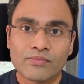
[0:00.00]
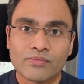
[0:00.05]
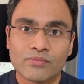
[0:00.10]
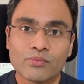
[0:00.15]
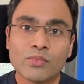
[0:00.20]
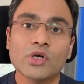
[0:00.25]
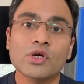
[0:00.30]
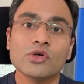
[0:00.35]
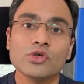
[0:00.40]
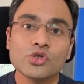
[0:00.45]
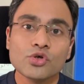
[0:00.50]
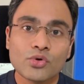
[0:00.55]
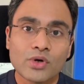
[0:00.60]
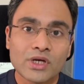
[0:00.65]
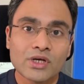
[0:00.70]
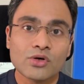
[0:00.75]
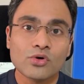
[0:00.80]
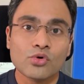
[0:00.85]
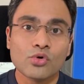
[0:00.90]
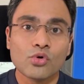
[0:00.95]
because you
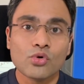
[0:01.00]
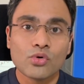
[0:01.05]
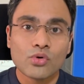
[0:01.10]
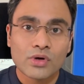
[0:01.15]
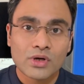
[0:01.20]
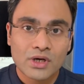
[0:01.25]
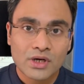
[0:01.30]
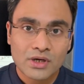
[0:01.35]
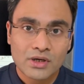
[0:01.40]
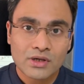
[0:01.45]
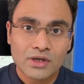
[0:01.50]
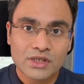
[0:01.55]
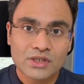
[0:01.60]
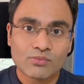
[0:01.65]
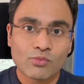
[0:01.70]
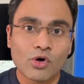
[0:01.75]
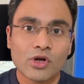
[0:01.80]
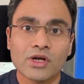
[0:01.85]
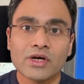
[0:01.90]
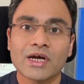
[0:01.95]
can grow a
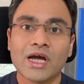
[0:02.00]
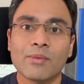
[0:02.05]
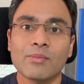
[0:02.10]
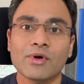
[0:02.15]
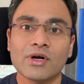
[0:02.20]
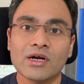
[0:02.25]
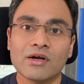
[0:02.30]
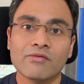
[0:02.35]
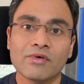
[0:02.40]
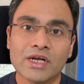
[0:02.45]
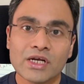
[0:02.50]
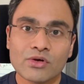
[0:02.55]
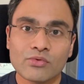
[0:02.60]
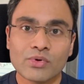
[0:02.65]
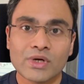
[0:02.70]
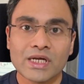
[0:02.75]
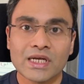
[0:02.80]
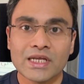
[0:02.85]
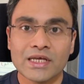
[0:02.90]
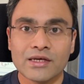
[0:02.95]
smaller capital very
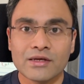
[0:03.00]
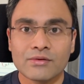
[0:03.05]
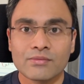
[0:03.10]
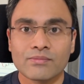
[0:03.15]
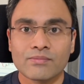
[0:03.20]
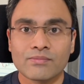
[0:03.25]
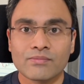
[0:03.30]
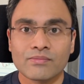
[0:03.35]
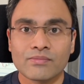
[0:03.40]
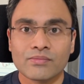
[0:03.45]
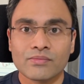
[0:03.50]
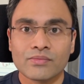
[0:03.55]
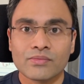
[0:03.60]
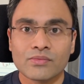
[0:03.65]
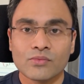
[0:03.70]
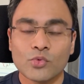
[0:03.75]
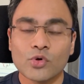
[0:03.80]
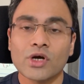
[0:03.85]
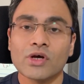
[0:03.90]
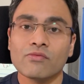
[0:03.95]
quickly.
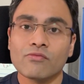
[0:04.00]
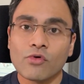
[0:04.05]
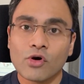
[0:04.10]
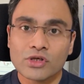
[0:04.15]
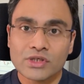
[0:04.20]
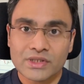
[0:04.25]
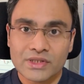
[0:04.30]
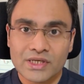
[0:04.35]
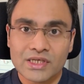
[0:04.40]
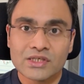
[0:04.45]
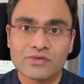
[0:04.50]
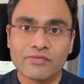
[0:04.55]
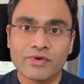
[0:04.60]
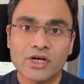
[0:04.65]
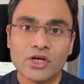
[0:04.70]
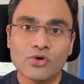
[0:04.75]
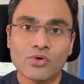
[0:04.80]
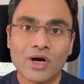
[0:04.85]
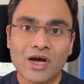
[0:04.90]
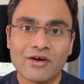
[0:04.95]
You can watch this
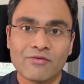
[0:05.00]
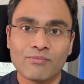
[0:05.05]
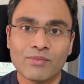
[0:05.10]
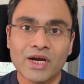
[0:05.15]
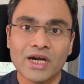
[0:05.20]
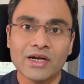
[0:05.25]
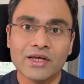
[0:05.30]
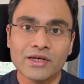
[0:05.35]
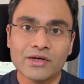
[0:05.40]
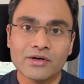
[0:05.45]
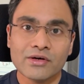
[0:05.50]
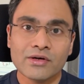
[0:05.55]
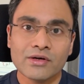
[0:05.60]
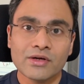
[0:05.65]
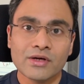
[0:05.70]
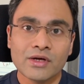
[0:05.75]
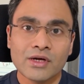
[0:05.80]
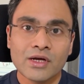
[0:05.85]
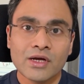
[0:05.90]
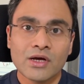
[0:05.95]
video I have made here
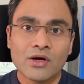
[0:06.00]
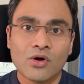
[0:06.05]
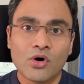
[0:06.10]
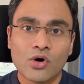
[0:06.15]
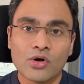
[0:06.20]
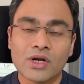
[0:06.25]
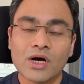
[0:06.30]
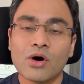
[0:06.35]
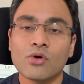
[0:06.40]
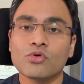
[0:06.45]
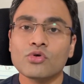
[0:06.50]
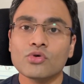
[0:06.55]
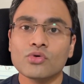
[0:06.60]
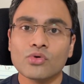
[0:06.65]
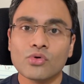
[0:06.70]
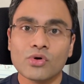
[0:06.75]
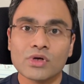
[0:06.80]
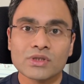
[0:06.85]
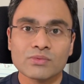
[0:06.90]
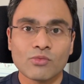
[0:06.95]
on how to
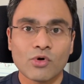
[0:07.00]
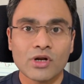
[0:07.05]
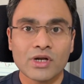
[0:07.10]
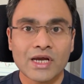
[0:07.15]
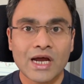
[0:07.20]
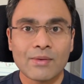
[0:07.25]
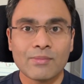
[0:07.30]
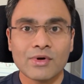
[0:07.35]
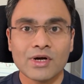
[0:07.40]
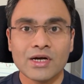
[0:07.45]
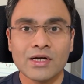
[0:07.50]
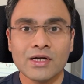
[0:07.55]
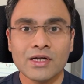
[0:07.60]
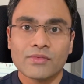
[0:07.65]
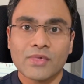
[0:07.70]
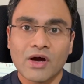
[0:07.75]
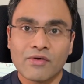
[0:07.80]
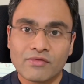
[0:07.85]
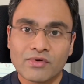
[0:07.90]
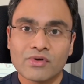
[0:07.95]
grow a small capital
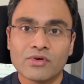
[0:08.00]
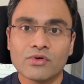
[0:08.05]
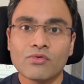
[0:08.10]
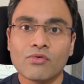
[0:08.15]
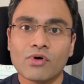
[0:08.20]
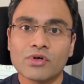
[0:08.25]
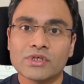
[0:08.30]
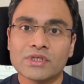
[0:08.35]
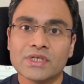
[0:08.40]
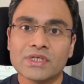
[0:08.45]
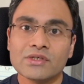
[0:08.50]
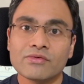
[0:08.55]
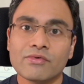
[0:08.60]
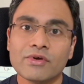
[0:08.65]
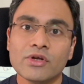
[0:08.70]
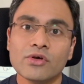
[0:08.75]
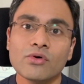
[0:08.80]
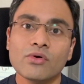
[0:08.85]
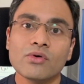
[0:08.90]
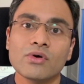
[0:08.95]
after you watch this
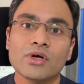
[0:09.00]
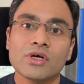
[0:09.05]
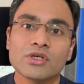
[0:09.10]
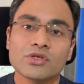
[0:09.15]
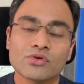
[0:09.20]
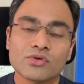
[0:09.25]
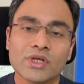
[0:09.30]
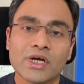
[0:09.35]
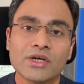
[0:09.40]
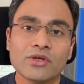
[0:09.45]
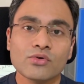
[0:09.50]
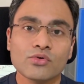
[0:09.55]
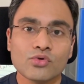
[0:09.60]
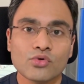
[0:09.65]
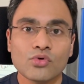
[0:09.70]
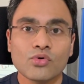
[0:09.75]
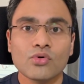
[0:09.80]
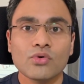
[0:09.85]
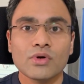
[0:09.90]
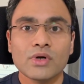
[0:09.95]
video, so that you
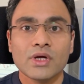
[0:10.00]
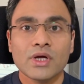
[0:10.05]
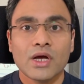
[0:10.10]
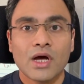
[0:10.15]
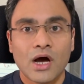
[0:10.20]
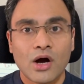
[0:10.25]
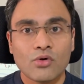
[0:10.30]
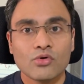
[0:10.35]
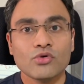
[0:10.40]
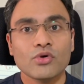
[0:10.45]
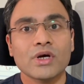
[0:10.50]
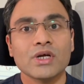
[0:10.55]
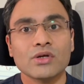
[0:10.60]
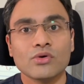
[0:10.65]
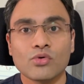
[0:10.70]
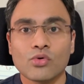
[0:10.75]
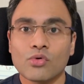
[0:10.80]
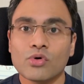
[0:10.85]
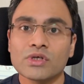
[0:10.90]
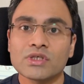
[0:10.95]
know how you can
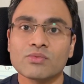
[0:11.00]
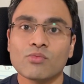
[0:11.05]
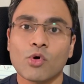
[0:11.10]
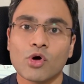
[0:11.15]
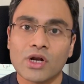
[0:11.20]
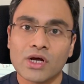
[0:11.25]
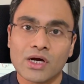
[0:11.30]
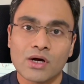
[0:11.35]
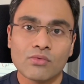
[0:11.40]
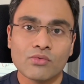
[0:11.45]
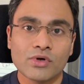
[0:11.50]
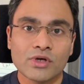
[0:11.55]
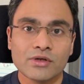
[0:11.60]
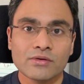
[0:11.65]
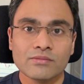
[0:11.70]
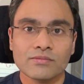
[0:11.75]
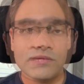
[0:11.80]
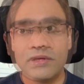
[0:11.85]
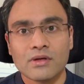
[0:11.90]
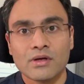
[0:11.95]
grow a small account.
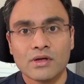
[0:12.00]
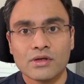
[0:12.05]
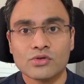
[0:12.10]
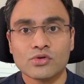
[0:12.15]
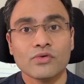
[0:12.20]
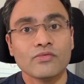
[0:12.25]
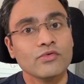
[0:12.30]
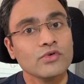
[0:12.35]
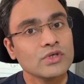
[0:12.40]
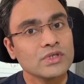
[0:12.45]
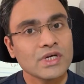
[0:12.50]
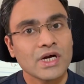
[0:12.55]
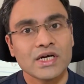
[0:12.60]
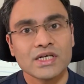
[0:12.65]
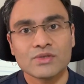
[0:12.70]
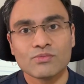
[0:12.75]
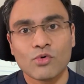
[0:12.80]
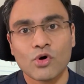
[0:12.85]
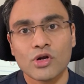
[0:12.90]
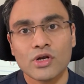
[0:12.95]
So if you start
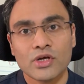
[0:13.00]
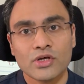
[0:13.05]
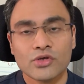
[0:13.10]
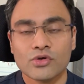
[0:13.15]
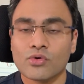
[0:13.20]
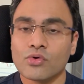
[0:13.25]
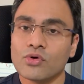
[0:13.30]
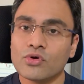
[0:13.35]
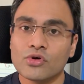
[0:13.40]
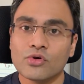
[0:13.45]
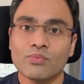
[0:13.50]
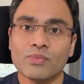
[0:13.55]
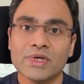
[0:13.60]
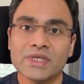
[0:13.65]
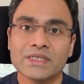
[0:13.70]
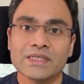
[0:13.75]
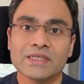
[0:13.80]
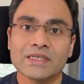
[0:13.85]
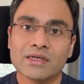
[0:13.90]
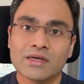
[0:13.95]
small, you're going to
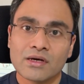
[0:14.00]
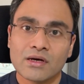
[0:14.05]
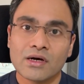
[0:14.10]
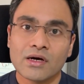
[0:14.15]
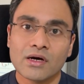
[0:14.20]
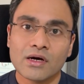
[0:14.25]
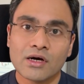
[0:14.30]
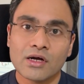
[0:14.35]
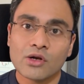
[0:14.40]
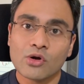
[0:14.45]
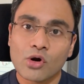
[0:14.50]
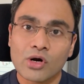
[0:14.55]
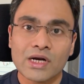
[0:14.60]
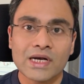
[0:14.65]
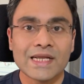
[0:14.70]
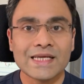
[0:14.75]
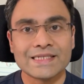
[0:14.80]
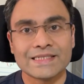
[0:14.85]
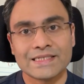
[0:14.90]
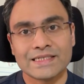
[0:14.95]
miss a lot
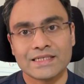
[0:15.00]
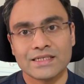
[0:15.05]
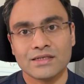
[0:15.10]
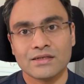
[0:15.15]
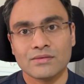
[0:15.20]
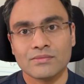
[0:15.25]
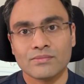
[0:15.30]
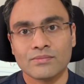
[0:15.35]
less,